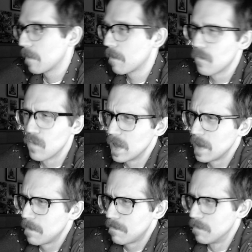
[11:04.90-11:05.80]

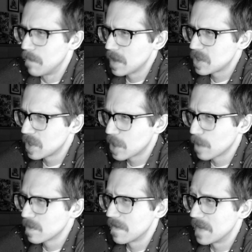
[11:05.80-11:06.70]
really much in
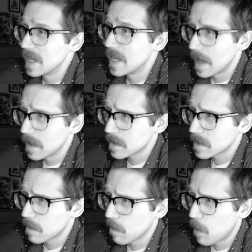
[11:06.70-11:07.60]
terms of details
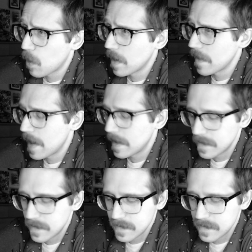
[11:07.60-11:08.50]
to report on that.
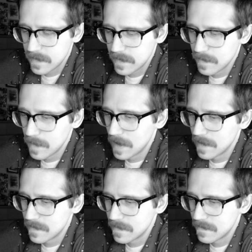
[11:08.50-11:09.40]
But
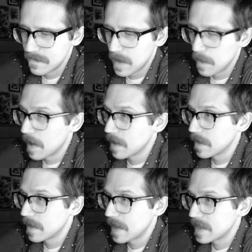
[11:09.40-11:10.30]

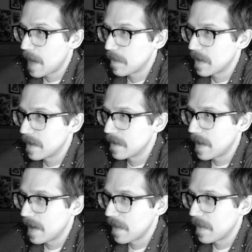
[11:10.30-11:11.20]
apparently that's happening,
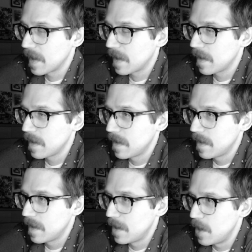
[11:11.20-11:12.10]
and I think
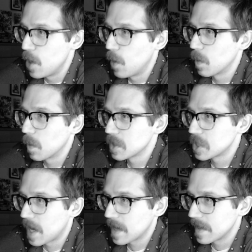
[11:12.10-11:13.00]
no one was
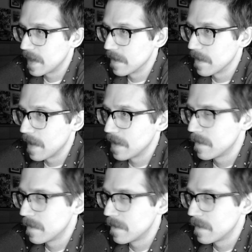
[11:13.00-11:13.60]
shocked to hear that.